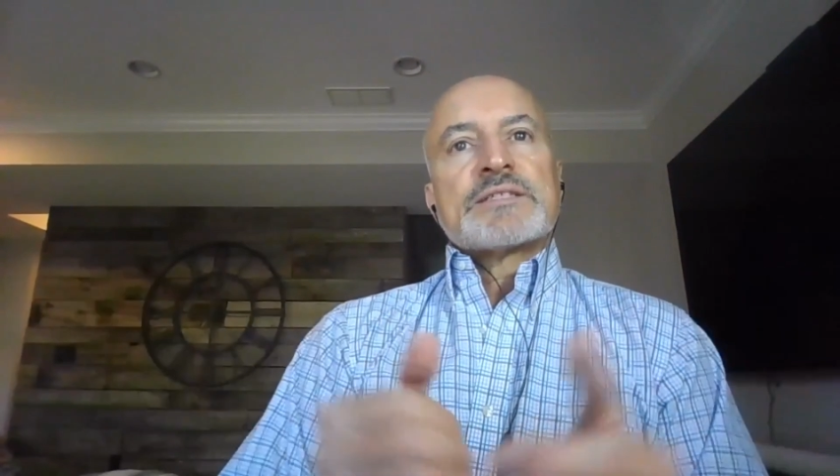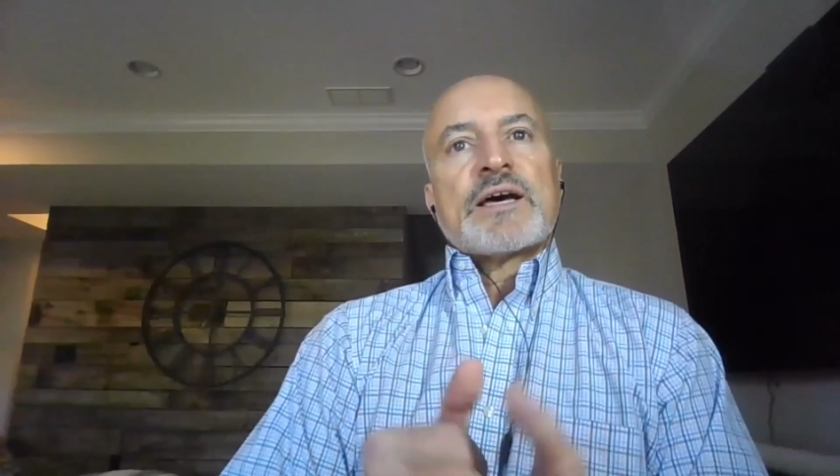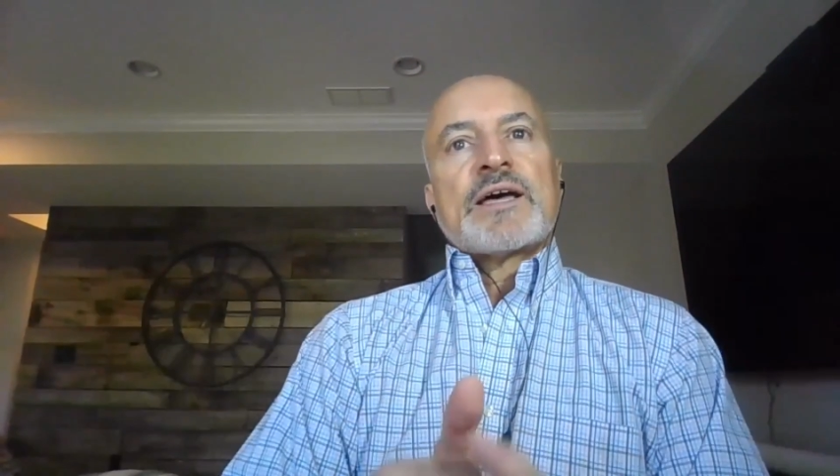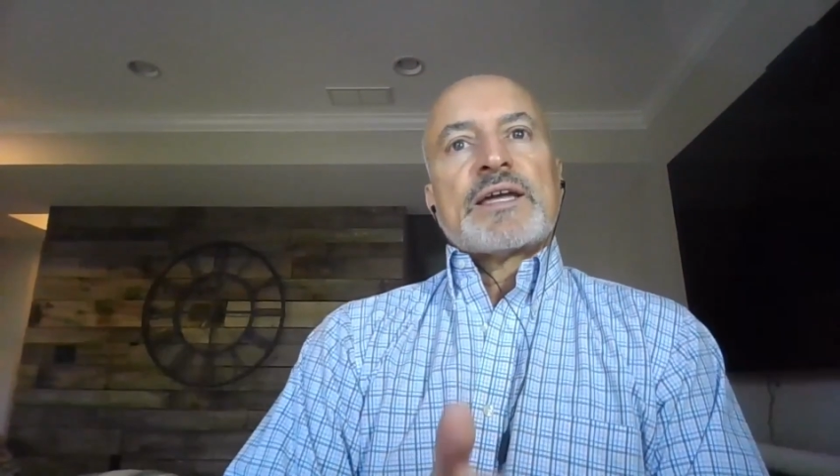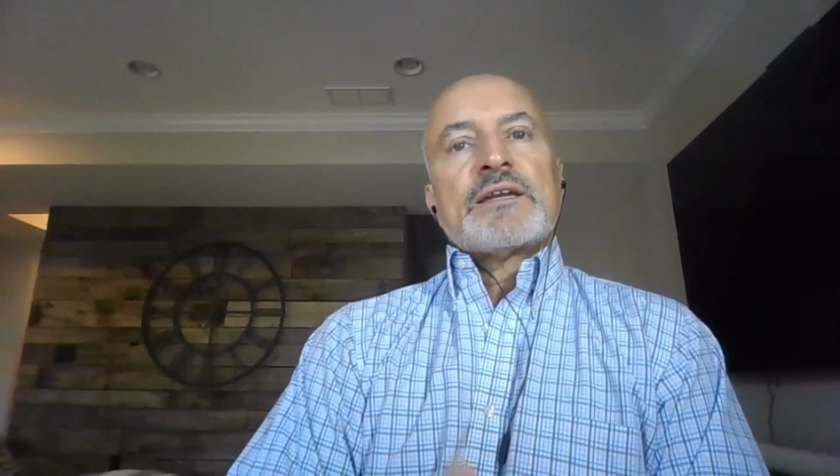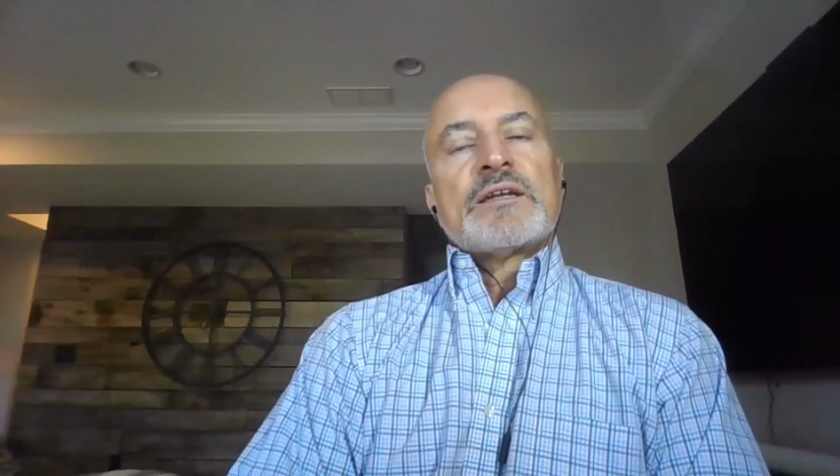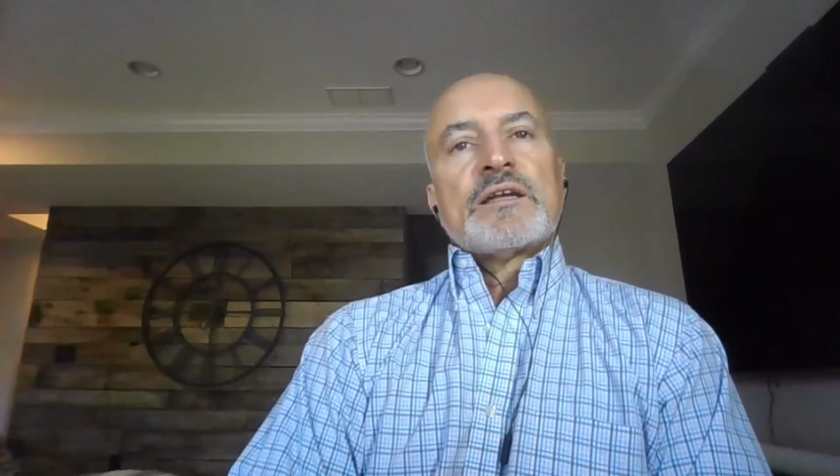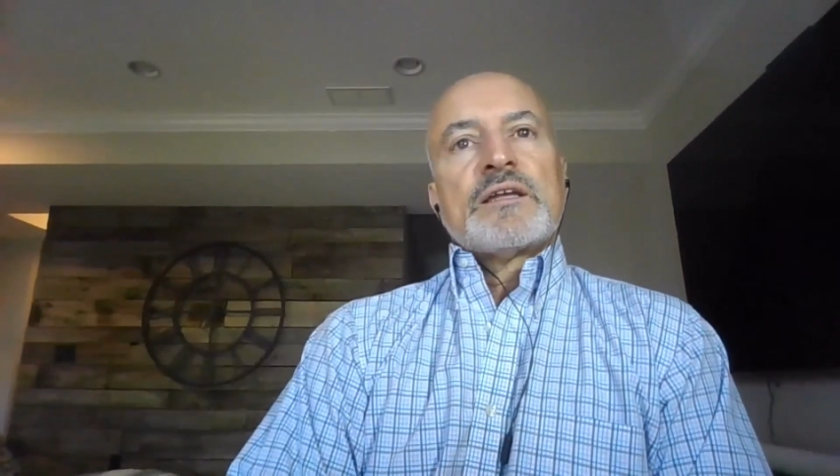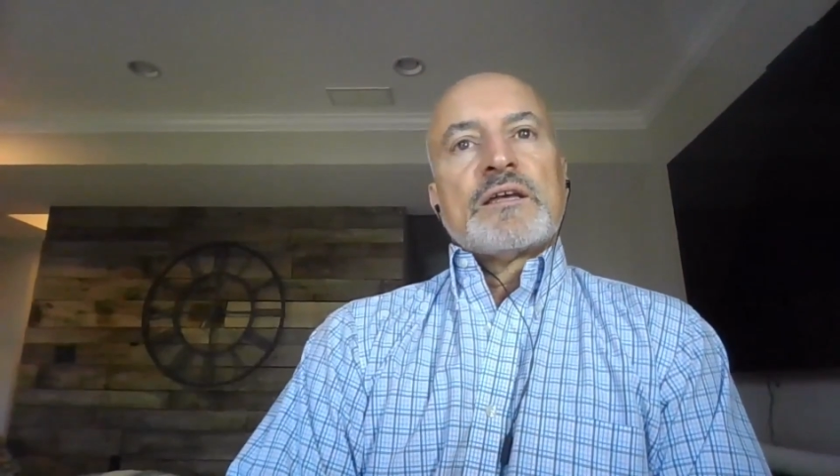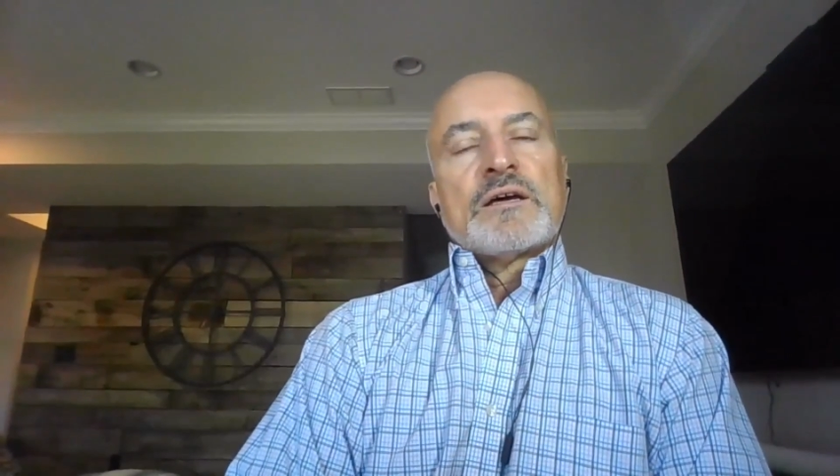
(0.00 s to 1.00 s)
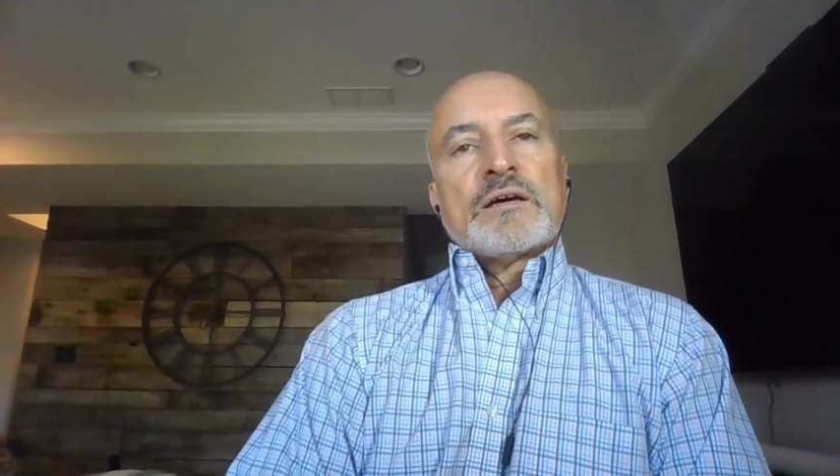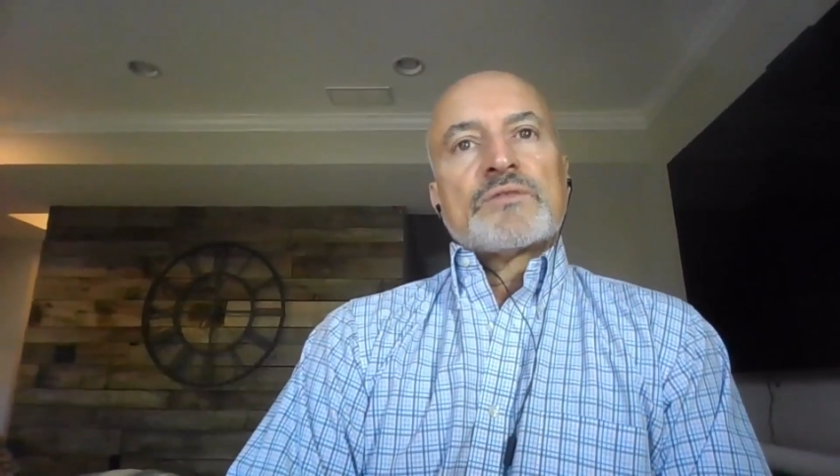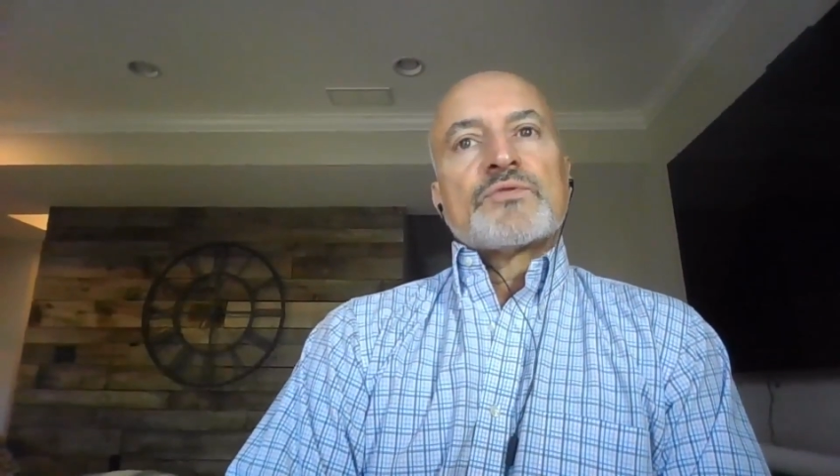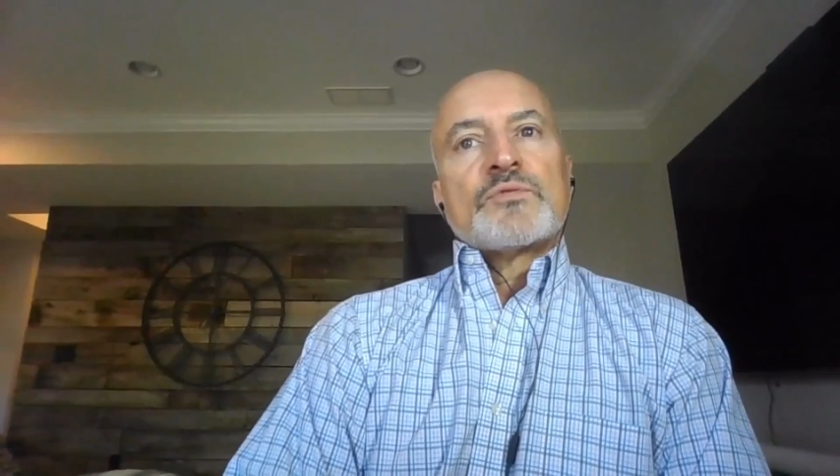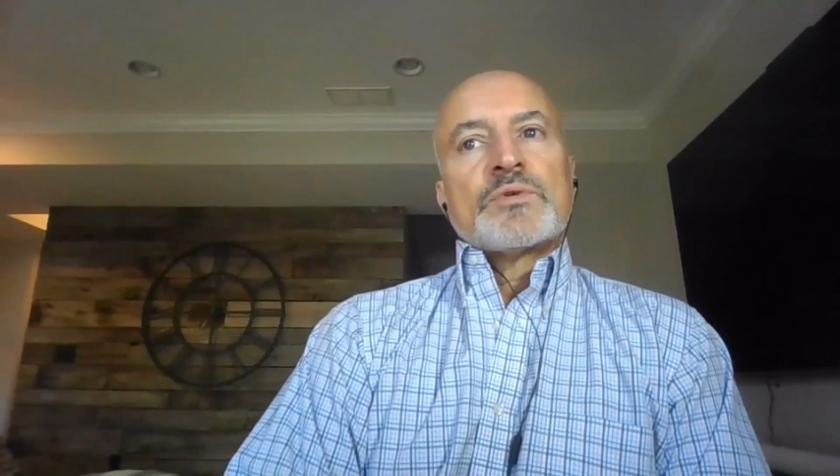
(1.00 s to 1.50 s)
design
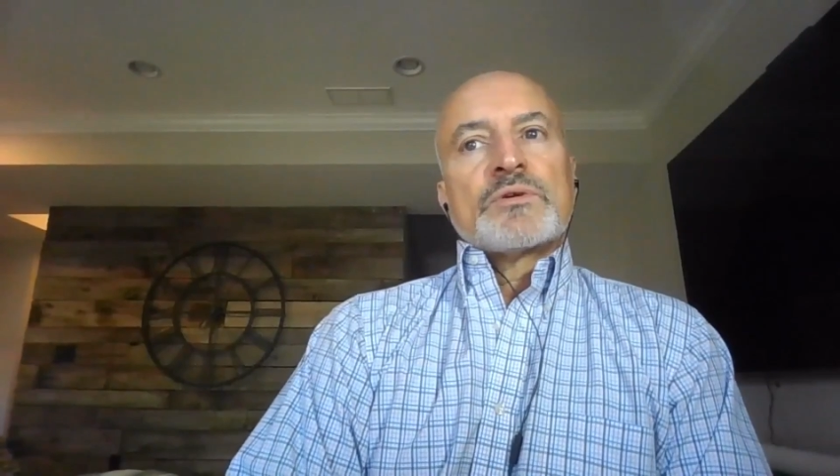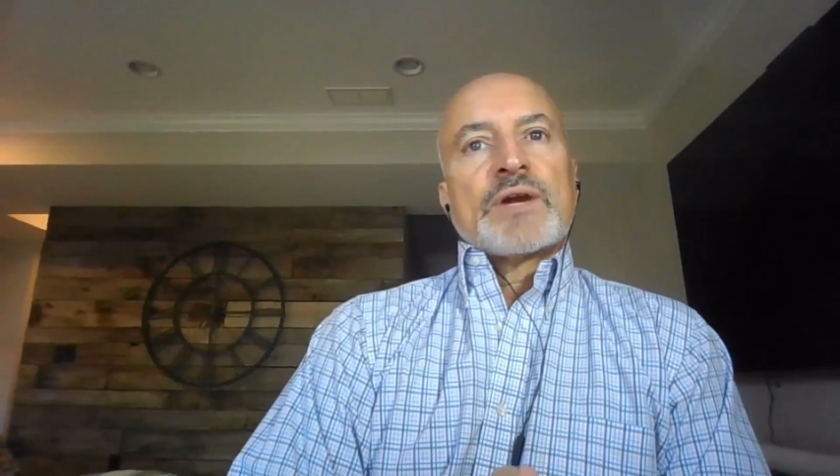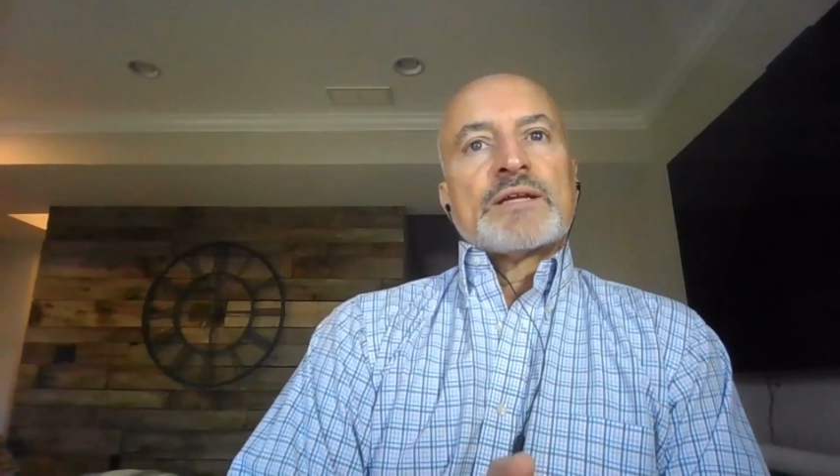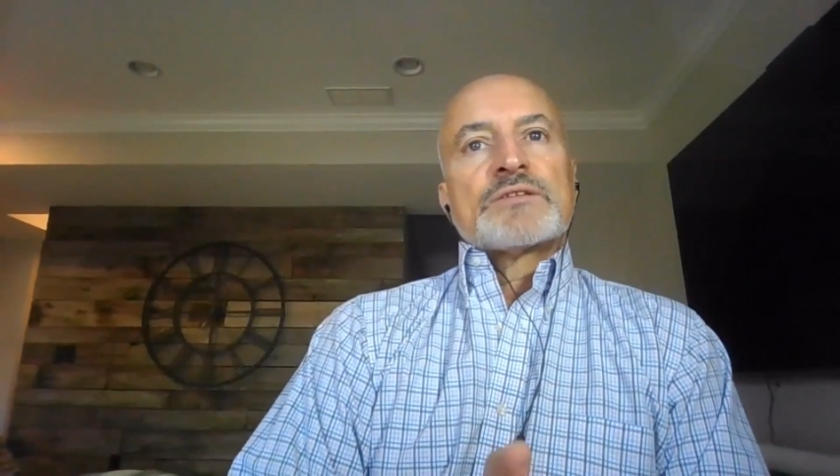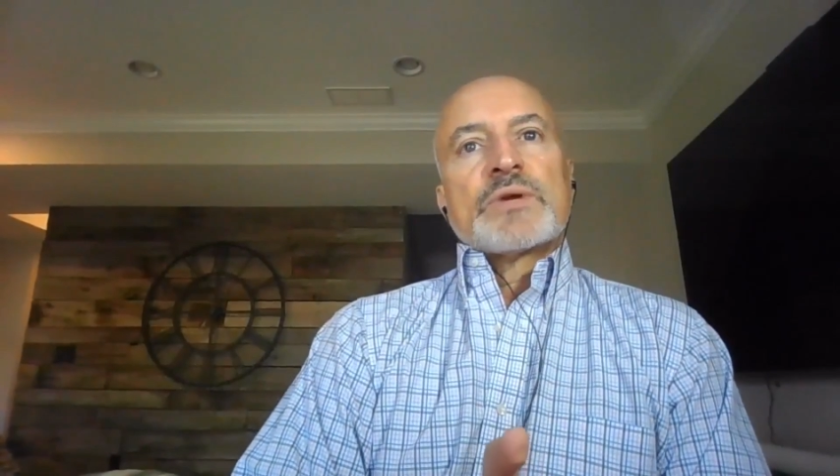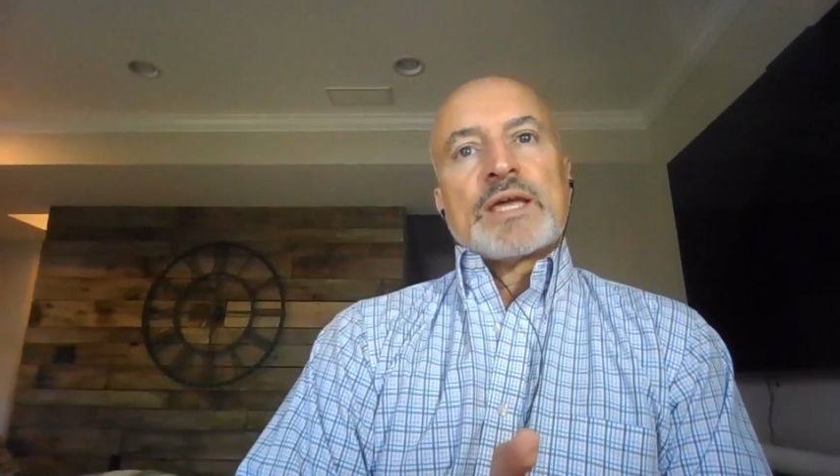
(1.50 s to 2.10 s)
throughput, right?